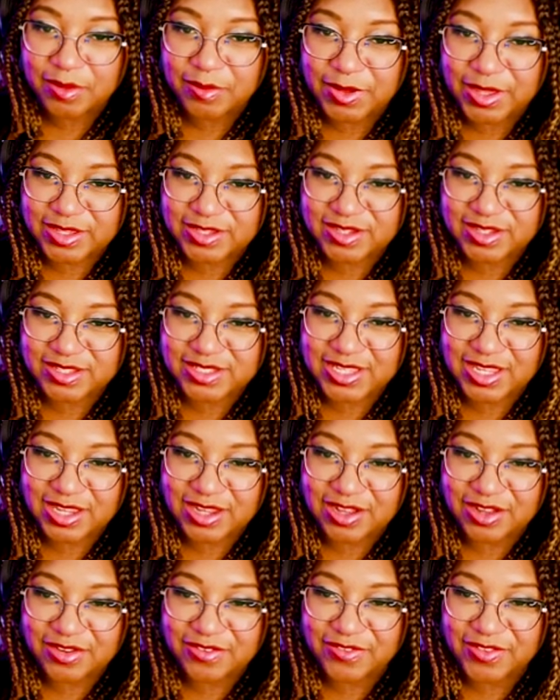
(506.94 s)
I'm actually going to
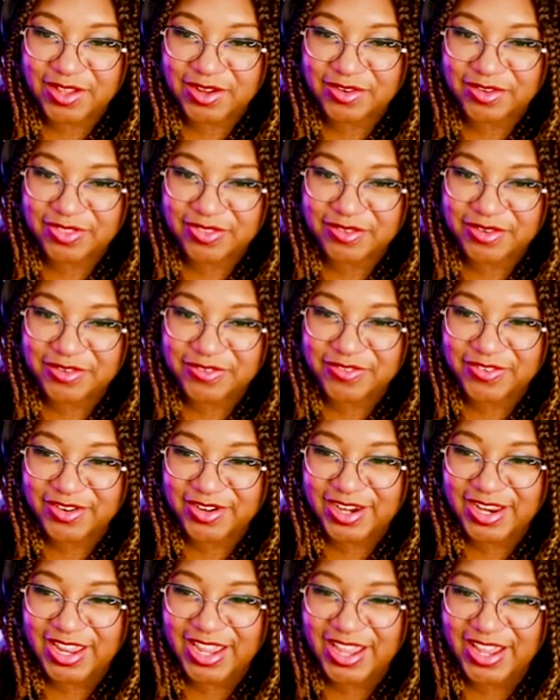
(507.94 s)
take off flower throw
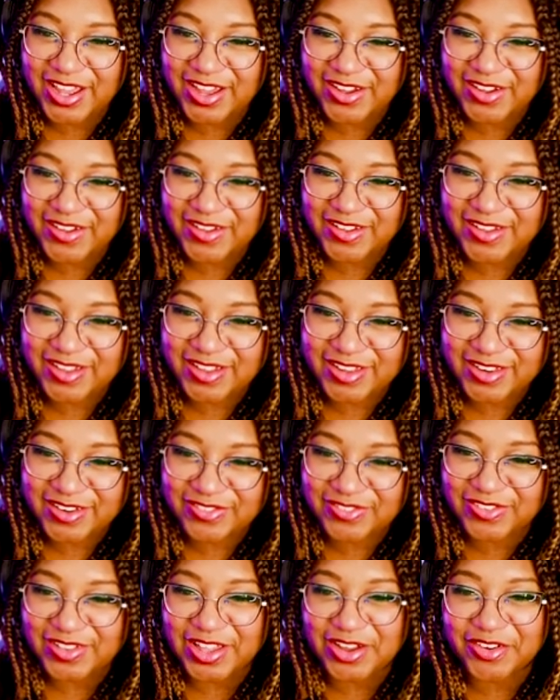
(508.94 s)
for now.
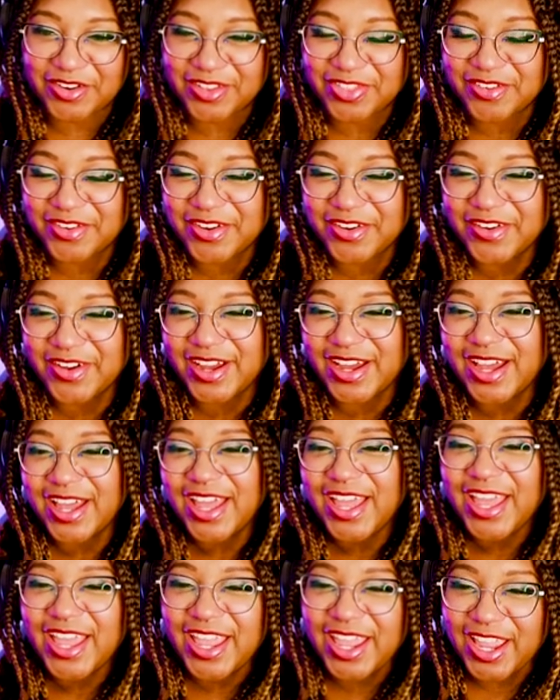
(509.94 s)
Flower throw.
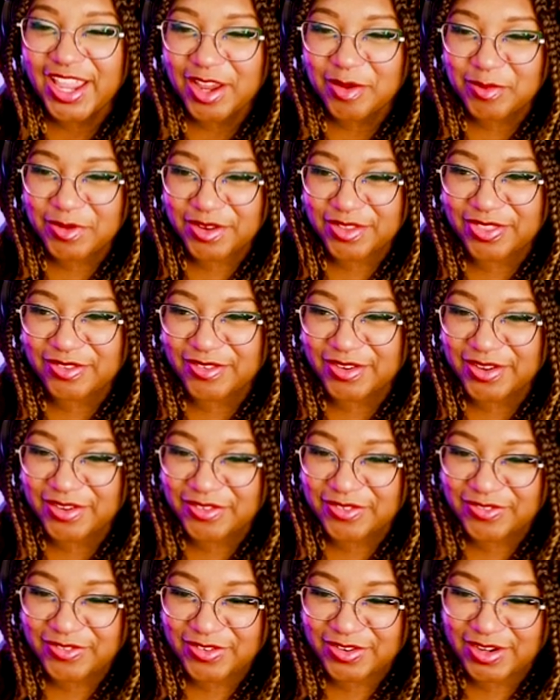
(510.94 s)
Hammer
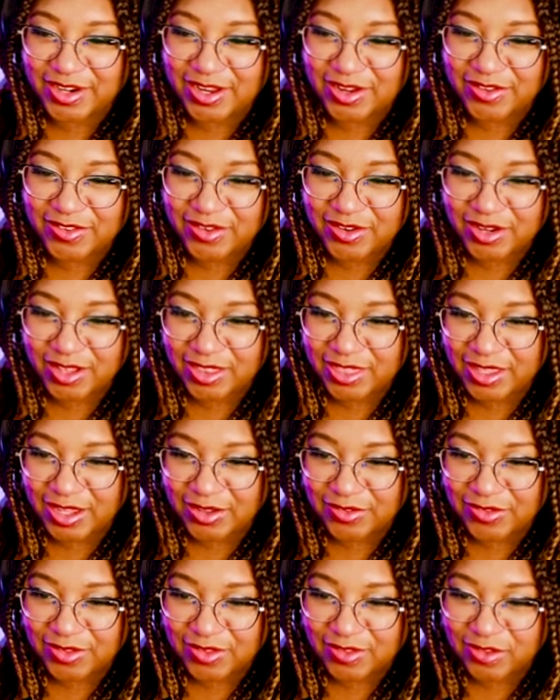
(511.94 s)
throw for now. Is there
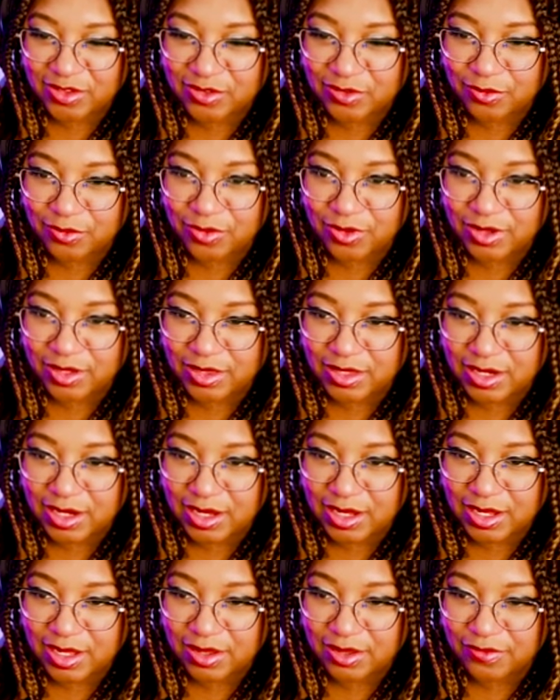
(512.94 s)
anything else that's just one that
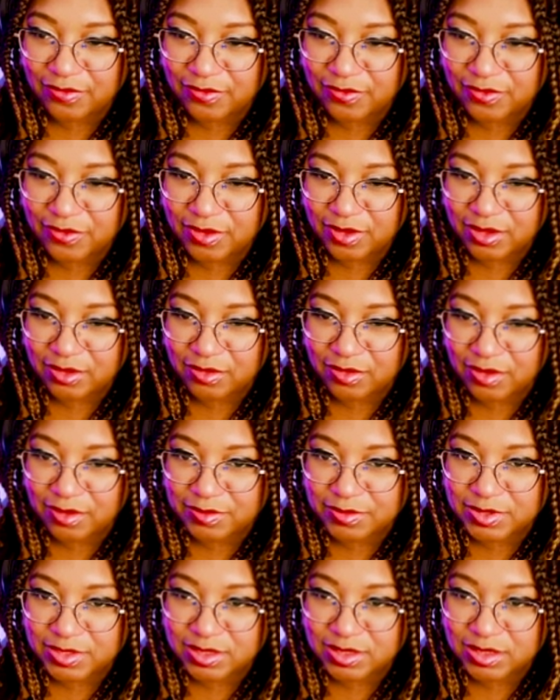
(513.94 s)
I have
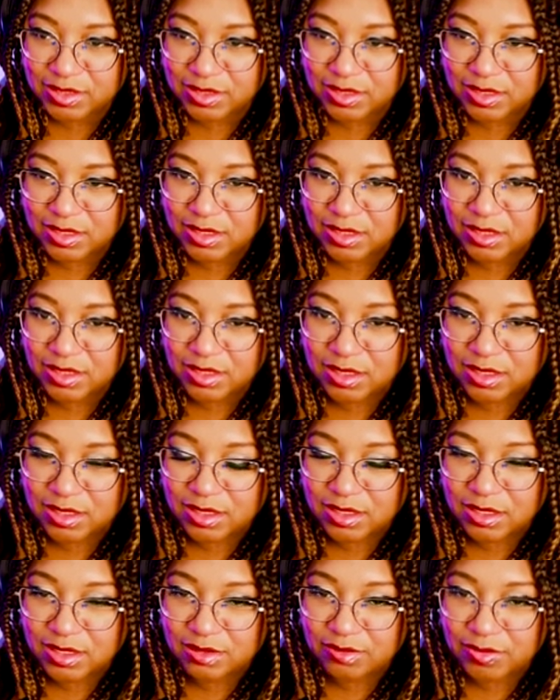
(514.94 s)
equipped?
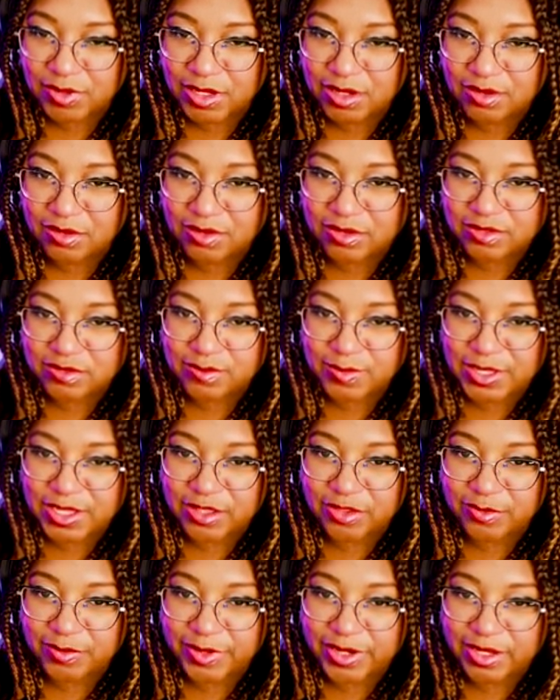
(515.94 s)
Power
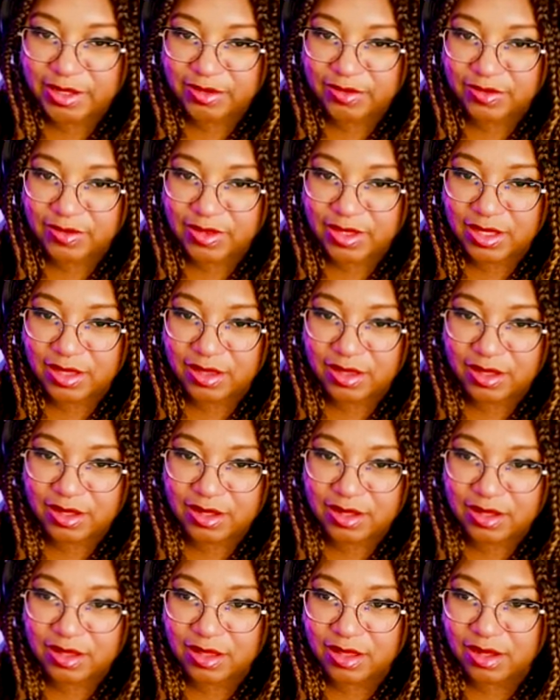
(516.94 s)
smash, but I use that
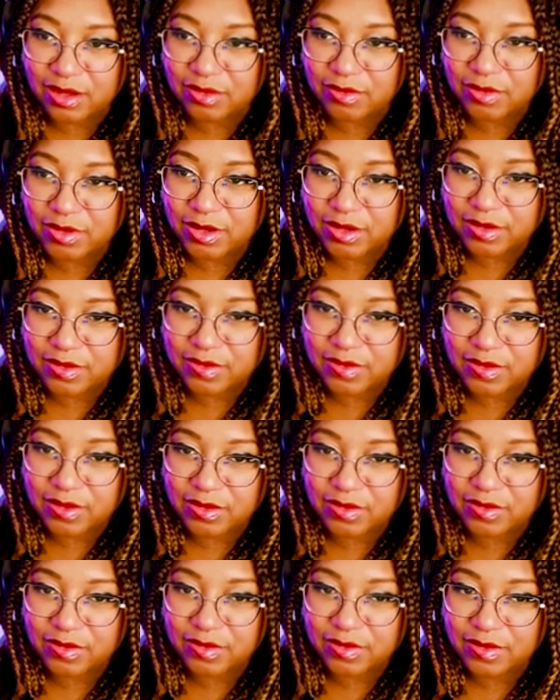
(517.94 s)
like clockwork,
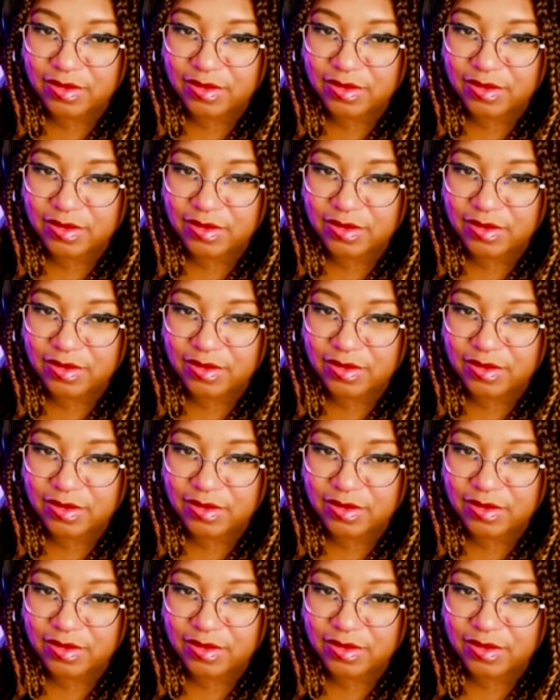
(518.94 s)
so